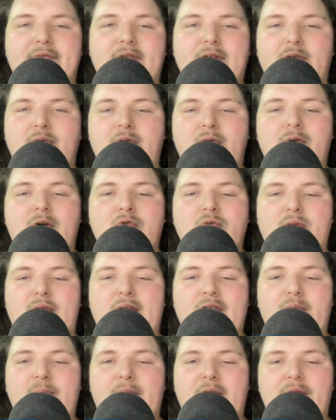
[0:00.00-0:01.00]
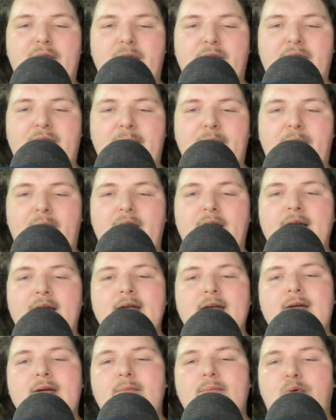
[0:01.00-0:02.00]
knows what they have to play for at that point.
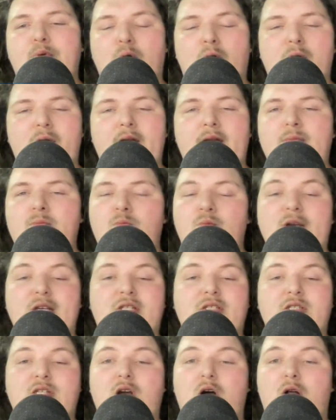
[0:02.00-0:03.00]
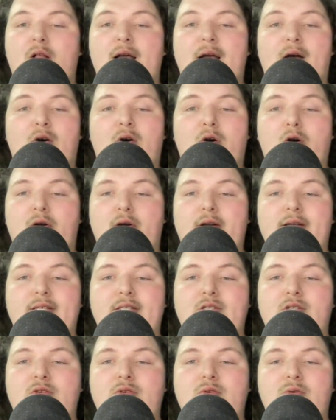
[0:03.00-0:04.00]
Portland, we saw how hard it
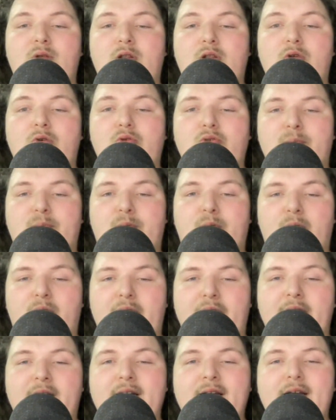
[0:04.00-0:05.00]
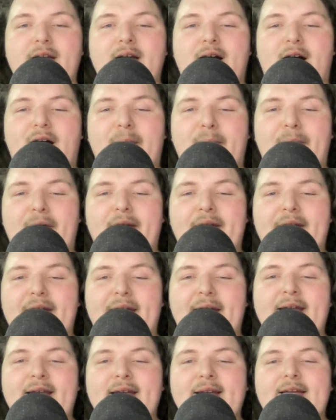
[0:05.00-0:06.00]
is to lose to Portland on
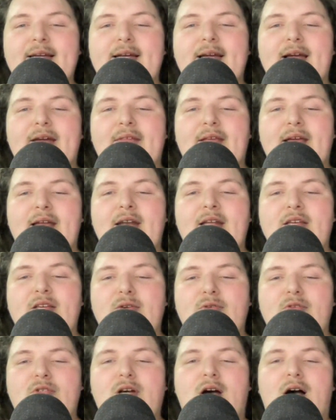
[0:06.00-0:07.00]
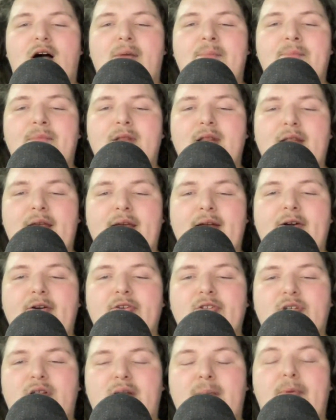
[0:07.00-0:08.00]
Monday. And then Utah,
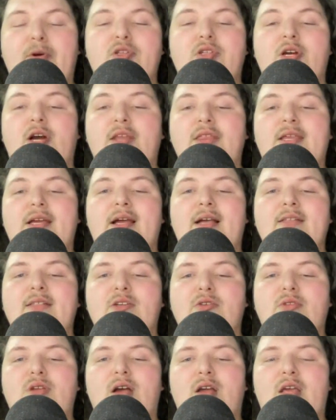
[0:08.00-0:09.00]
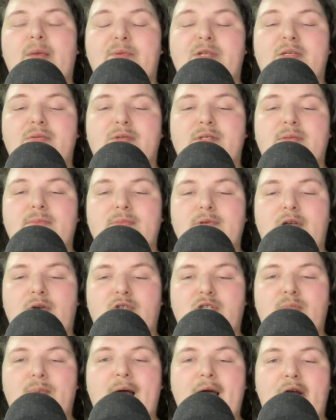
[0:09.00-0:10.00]
Lakers, Clippers. The good thing is Utah keeps,
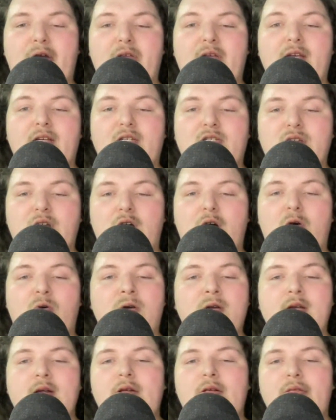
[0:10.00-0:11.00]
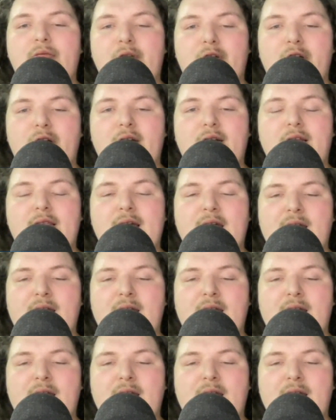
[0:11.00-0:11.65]
spiraling. So they're going to need